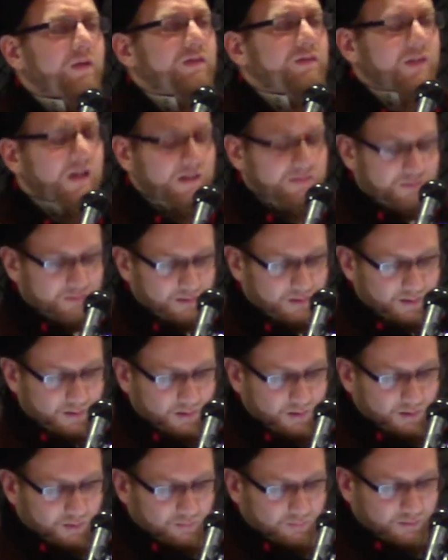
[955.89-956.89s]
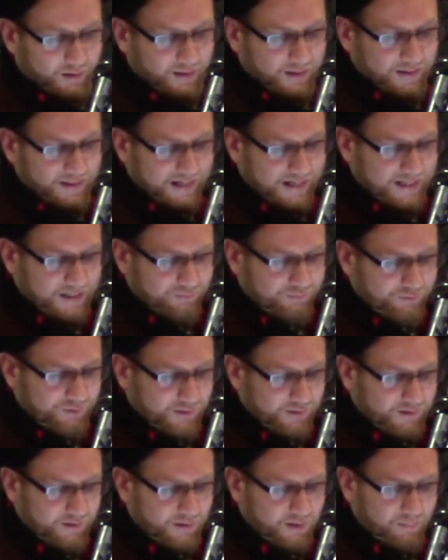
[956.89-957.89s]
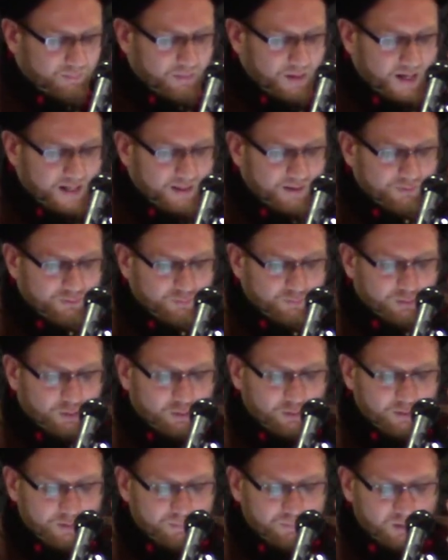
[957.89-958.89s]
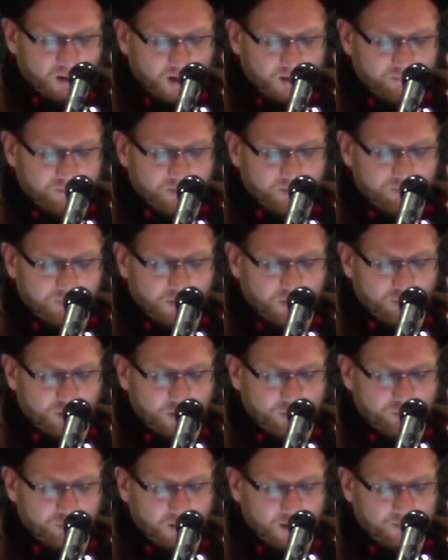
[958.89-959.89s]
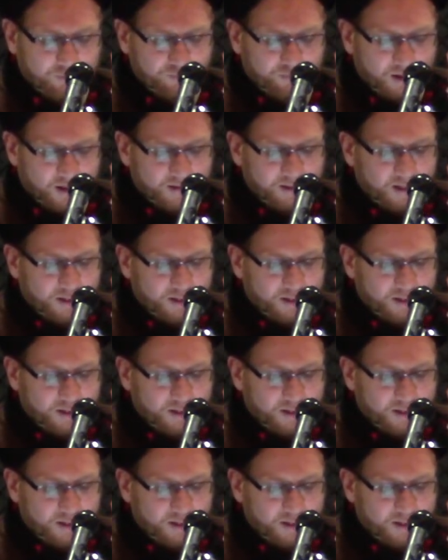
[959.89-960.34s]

He says, verily I have seen the companions of the Holy Prophet, but I do not find